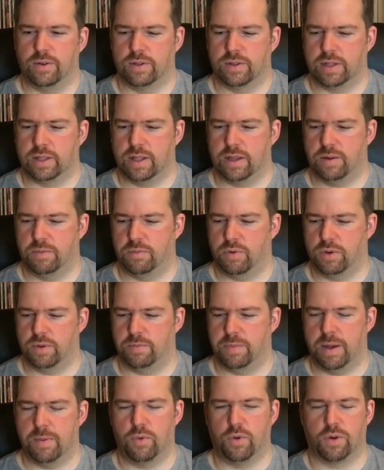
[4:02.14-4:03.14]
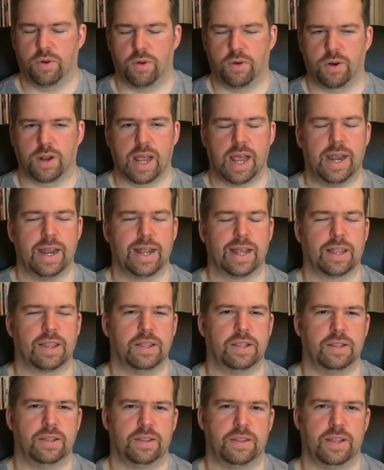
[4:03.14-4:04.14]
it's a little bit more organic
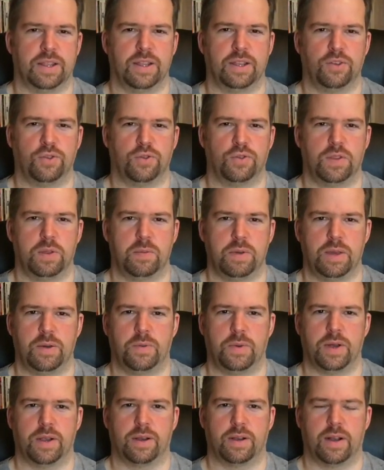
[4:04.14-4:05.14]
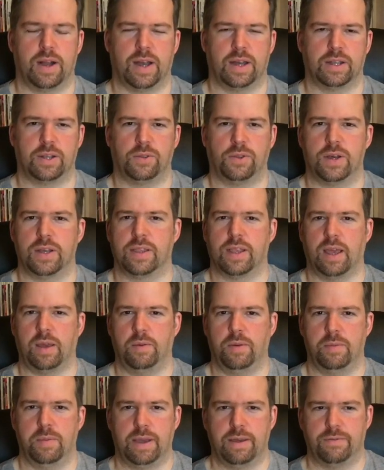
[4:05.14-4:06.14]
than it used to be, where I had a lot of
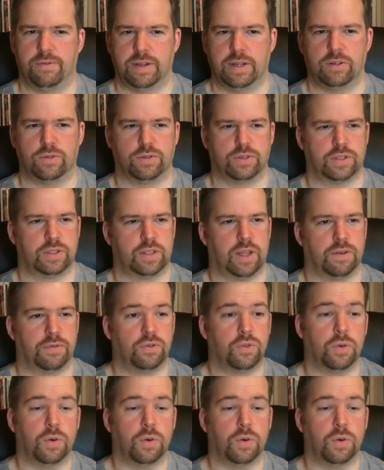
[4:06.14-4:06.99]
time to make videos and stuff.